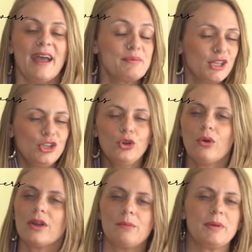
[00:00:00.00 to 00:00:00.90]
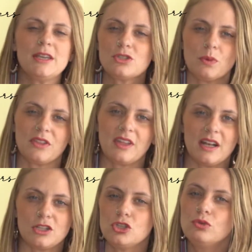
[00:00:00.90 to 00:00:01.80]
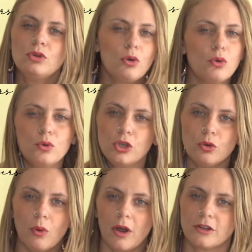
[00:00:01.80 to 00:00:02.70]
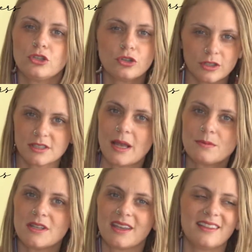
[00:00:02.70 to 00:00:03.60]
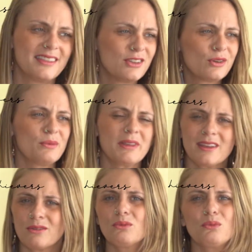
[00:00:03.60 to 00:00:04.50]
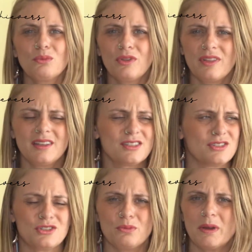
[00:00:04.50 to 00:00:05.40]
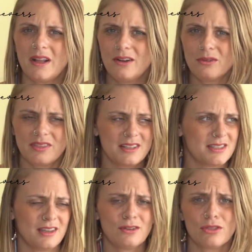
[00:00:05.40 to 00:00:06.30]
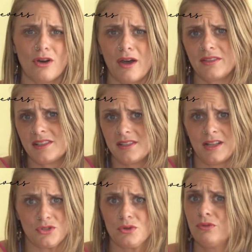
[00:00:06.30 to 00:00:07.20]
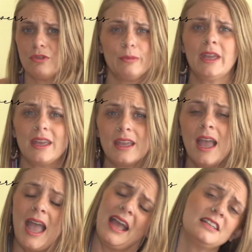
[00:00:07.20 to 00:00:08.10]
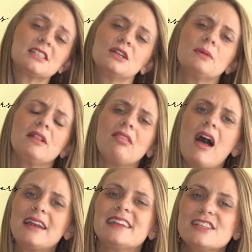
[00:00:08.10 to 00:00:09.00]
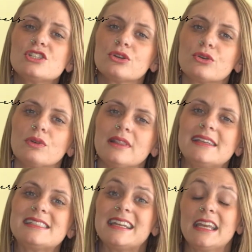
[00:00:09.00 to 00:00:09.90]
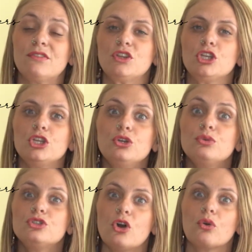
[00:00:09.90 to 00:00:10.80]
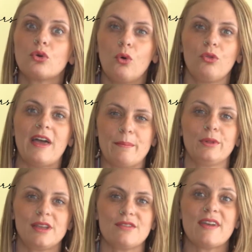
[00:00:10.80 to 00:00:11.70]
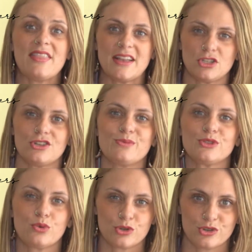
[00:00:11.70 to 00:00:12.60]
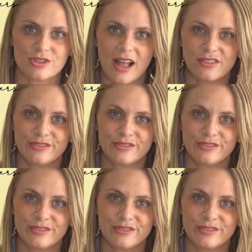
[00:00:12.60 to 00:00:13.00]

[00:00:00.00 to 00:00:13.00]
But you're at peace with it and you know who you are and you're accepting it, then you're going to be like, well, that's stupid. That's their thought. That's not true for me. And it's going to be a lot easier to release it if you don't hold that belief and that judgment towards yourself.